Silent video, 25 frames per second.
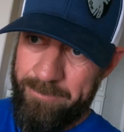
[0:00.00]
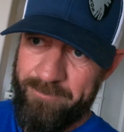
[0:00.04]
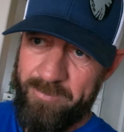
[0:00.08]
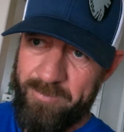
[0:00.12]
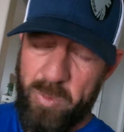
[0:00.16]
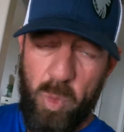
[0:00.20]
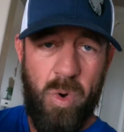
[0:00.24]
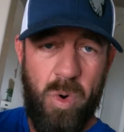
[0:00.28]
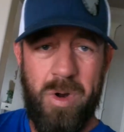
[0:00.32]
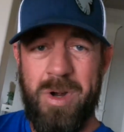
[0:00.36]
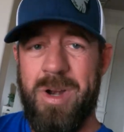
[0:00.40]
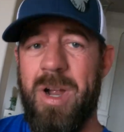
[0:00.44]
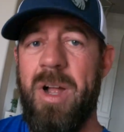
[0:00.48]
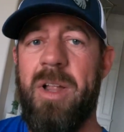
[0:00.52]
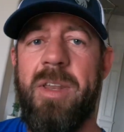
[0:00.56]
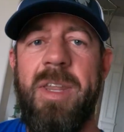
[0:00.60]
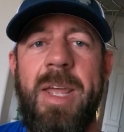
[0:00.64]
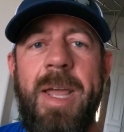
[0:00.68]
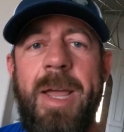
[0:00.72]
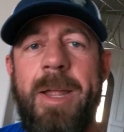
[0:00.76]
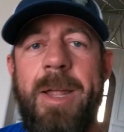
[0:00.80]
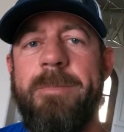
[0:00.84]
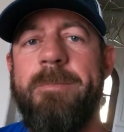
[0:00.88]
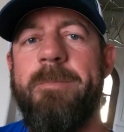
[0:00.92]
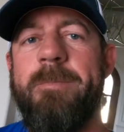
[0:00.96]
work on
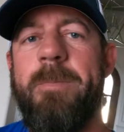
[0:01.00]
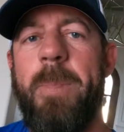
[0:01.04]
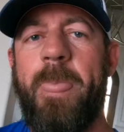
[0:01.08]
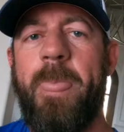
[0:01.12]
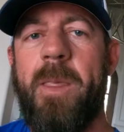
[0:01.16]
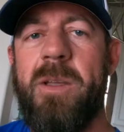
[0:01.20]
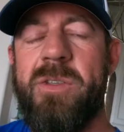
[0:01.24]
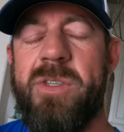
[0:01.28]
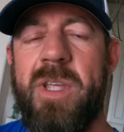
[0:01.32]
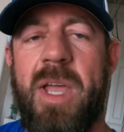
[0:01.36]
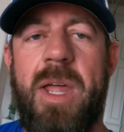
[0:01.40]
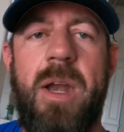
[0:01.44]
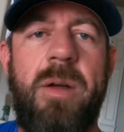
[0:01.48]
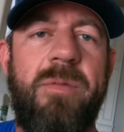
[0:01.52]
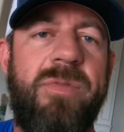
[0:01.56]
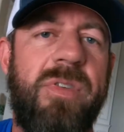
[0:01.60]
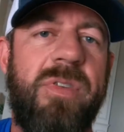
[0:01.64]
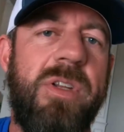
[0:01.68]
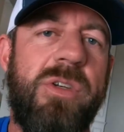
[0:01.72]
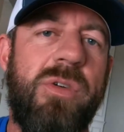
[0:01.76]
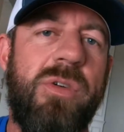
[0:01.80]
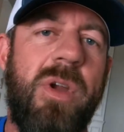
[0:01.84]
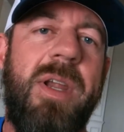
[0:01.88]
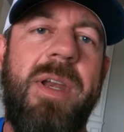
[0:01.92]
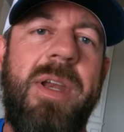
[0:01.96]
that, sign up for
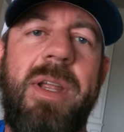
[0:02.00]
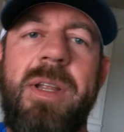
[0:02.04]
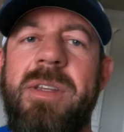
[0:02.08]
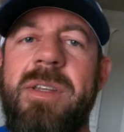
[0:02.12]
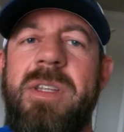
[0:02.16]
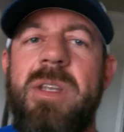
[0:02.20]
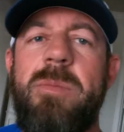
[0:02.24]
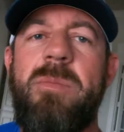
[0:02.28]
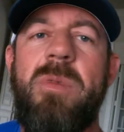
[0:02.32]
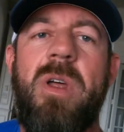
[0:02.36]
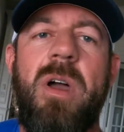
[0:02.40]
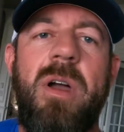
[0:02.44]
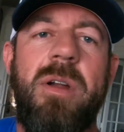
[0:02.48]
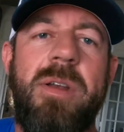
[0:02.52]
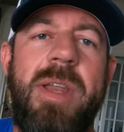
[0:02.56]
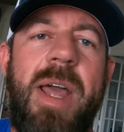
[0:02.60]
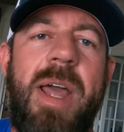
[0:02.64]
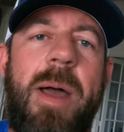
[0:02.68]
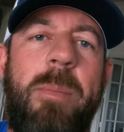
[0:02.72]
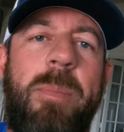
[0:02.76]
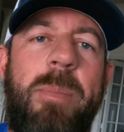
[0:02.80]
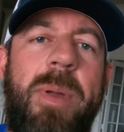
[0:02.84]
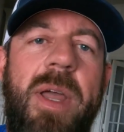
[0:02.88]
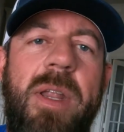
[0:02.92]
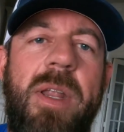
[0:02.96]
the training,
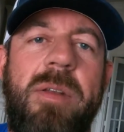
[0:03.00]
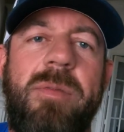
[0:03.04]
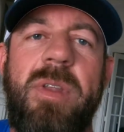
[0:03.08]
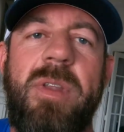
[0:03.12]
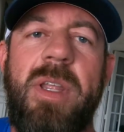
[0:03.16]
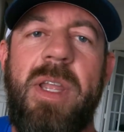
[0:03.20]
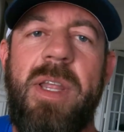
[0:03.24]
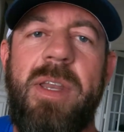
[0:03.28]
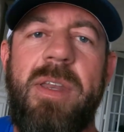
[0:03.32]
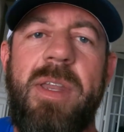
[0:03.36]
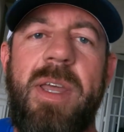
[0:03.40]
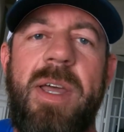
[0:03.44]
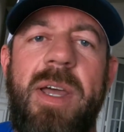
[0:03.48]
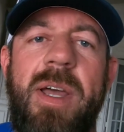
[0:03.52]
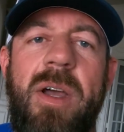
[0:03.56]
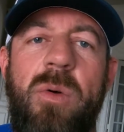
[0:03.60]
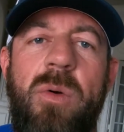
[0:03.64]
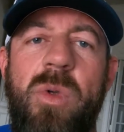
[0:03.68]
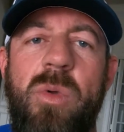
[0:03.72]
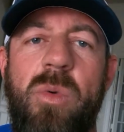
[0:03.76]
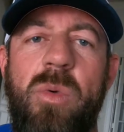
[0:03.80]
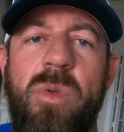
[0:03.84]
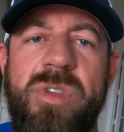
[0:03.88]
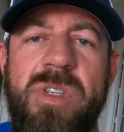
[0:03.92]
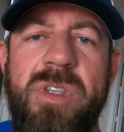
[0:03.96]
Teamdog.pet, and
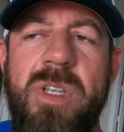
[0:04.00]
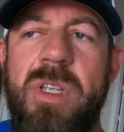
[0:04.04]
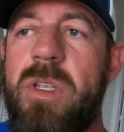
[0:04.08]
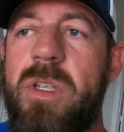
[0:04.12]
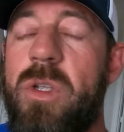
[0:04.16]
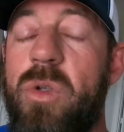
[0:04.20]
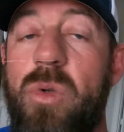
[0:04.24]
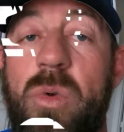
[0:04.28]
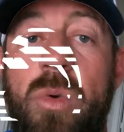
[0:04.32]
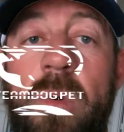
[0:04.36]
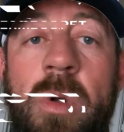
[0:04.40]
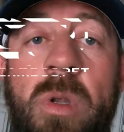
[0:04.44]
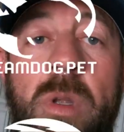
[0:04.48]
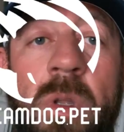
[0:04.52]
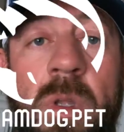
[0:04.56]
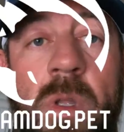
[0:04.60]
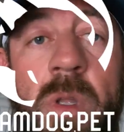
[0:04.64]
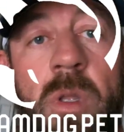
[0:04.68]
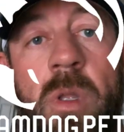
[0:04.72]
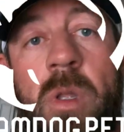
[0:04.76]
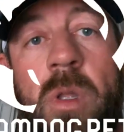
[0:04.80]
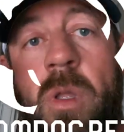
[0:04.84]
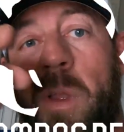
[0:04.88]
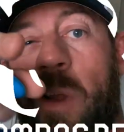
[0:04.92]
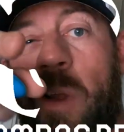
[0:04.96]
we will see you
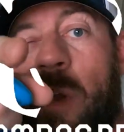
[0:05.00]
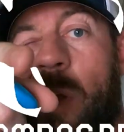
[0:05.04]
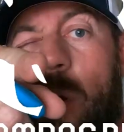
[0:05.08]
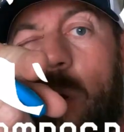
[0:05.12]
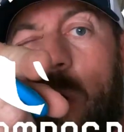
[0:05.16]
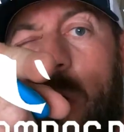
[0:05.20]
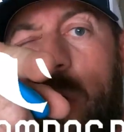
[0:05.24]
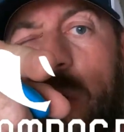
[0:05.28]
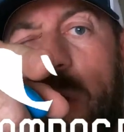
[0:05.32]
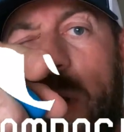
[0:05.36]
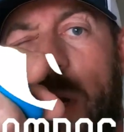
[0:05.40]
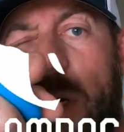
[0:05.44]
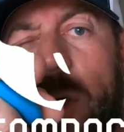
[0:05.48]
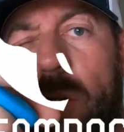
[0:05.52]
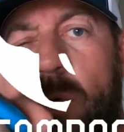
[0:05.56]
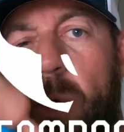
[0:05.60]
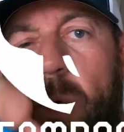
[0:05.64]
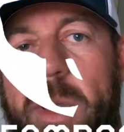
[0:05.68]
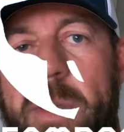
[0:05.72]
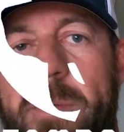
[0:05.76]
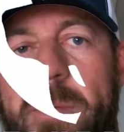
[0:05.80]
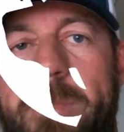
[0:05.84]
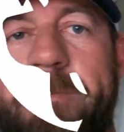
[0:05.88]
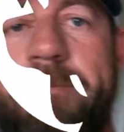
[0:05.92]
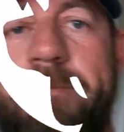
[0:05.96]
on the next one.